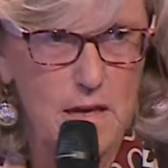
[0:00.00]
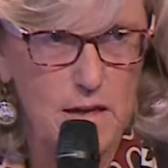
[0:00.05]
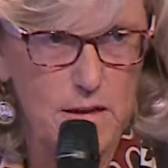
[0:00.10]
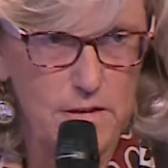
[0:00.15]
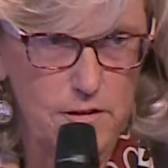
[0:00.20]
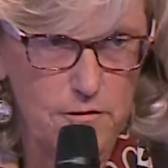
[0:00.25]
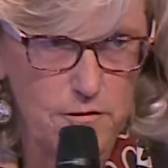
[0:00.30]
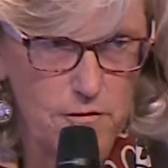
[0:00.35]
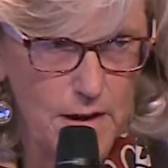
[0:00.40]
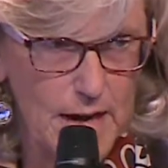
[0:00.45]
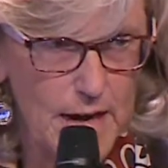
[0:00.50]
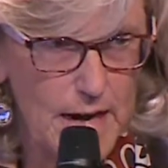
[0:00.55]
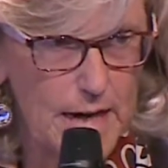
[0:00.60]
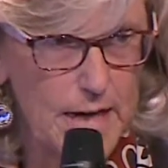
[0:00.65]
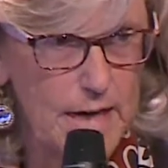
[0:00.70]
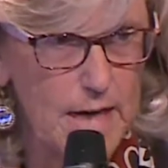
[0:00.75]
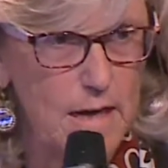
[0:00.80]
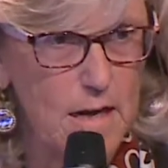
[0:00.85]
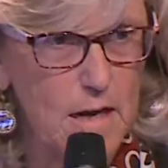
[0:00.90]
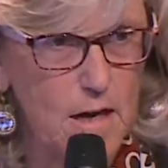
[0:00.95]
the
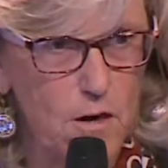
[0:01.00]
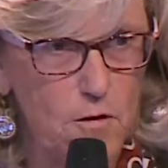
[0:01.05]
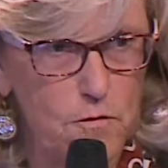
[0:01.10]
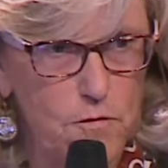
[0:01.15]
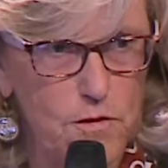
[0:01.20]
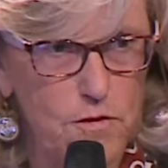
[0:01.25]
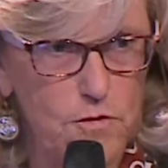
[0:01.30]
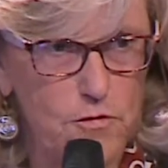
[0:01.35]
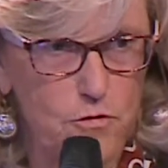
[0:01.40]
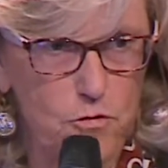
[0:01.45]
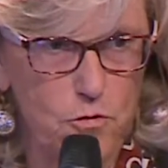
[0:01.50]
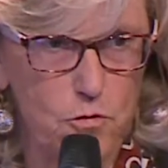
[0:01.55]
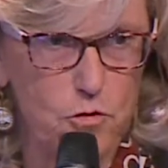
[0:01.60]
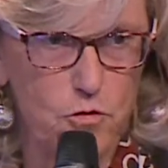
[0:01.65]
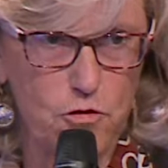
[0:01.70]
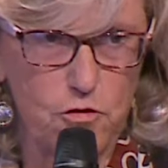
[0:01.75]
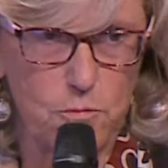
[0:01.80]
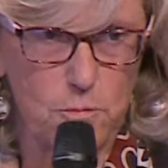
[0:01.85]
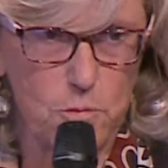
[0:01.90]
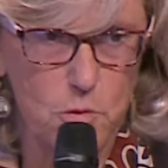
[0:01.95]
file of the
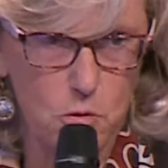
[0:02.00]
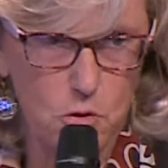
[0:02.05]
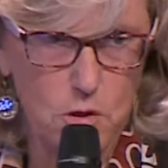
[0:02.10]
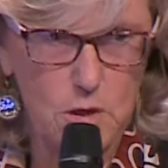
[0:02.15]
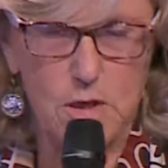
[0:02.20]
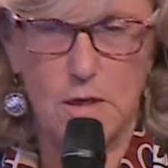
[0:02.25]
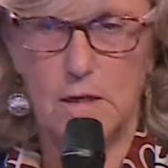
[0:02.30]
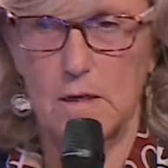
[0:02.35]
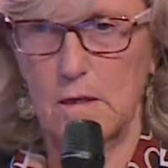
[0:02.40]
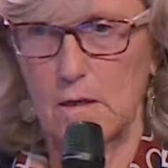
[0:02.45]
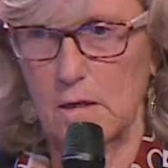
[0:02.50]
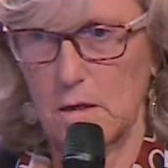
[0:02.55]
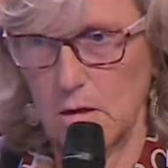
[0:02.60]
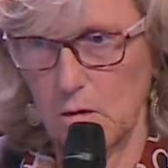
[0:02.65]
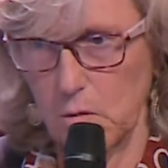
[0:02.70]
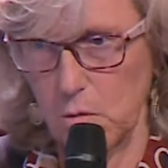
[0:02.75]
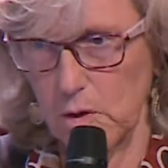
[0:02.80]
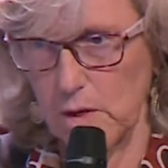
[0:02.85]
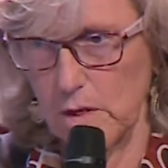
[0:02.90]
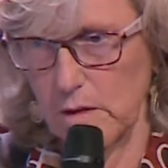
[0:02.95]
source book
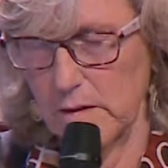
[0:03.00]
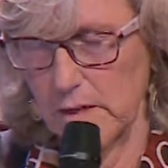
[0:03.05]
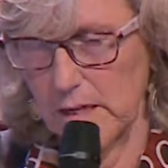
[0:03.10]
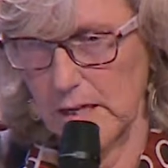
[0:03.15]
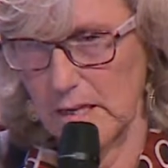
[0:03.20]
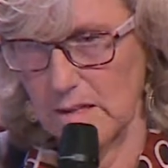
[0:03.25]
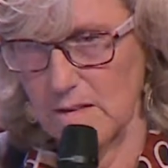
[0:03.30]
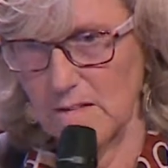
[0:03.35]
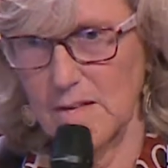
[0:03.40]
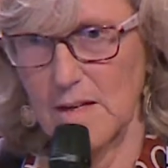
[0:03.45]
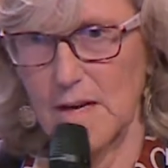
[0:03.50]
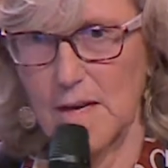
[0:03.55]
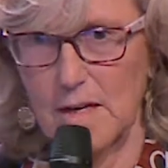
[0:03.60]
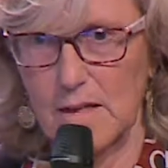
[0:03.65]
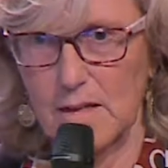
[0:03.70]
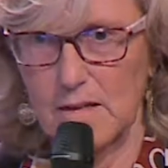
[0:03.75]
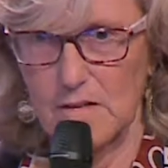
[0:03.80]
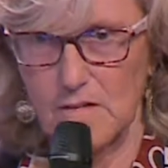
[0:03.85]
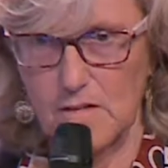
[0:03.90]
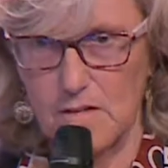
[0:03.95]
where they can
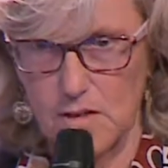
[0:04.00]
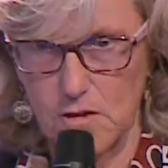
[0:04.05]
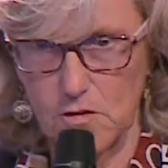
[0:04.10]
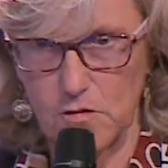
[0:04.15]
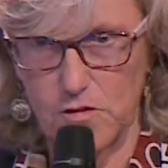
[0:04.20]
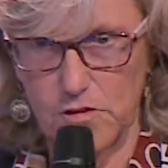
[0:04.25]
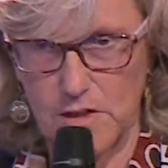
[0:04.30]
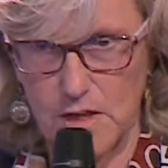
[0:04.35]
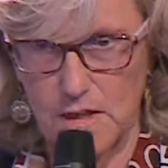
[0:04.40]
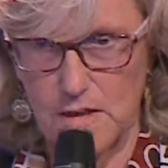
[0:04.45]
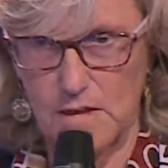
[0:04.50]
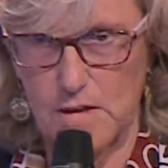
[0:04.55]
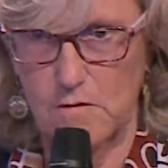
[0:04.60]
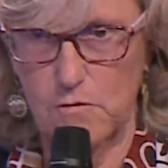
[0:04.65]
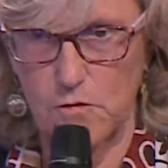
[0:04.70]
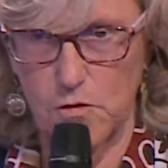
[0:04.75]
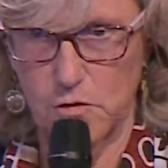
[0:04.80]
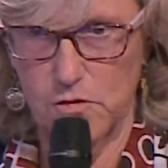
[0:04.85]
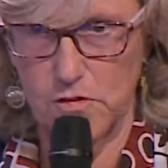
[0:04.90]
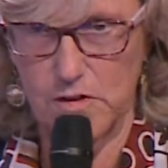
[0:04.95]
start instead of starting
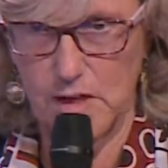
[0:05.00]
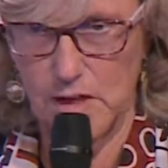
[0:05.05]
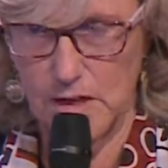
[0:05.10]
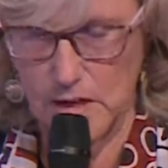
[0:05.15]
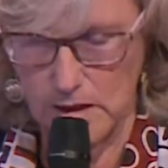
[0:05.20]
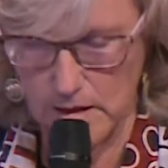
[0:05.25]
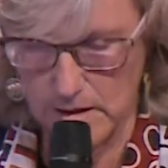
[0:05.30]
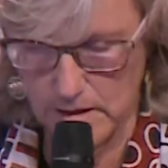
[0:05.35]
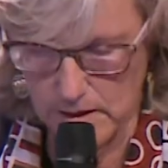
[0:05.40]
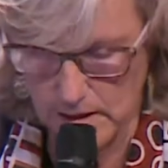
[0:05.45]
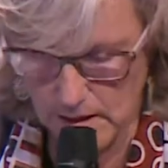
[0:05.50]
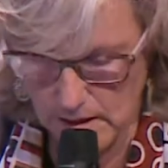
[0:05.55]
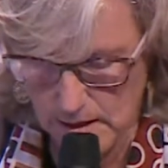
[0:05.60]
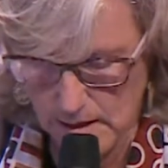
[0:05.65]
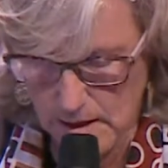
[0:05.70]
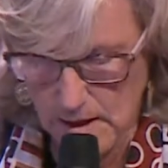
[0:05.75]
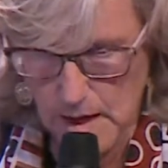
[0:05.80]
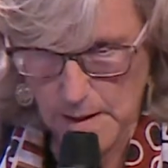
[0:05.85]
from scanning the